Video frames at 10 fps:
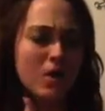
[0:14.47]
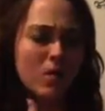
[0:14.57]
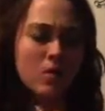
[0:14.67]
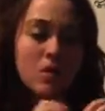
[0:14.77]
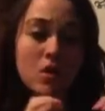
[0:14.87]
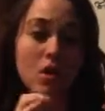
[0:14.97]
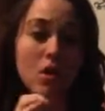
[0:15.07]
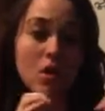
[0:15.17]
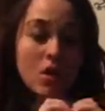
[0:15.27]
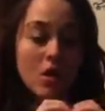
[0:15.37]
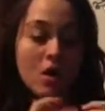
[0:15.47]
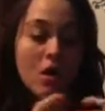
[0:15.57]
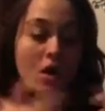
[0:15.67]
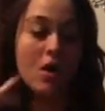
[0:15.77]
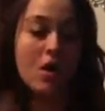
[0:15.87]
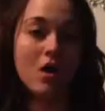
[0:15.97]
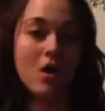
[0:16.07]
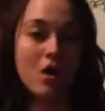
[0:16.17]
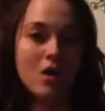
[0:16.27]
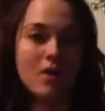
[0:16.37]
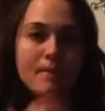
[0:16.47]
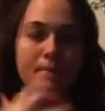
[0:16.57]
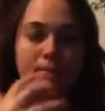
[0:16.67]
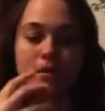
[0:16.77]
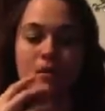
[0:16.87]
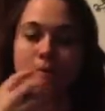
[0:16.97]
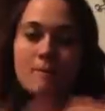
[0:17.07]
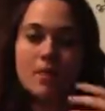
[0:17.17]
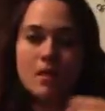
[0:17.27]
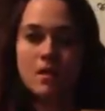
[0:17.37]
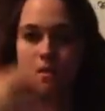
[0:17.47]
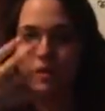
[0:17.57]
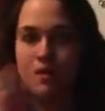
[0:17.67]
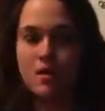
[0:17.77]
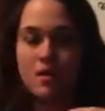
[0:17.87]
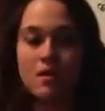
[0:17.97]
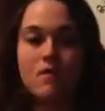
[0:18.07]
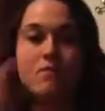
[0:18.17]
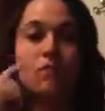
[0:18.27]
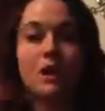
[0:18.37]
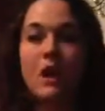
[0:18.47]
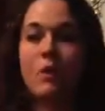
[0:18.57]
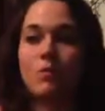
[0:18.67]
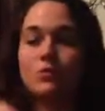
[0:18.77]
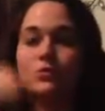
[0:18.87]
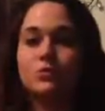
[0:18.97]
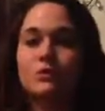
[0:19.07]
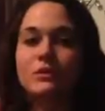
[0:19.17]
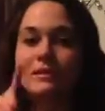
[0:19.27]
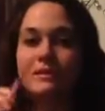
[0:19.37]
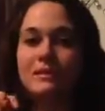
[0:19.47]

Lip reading: for our students at Adelphi University for our anatomy lab. So let's take a look at the heart.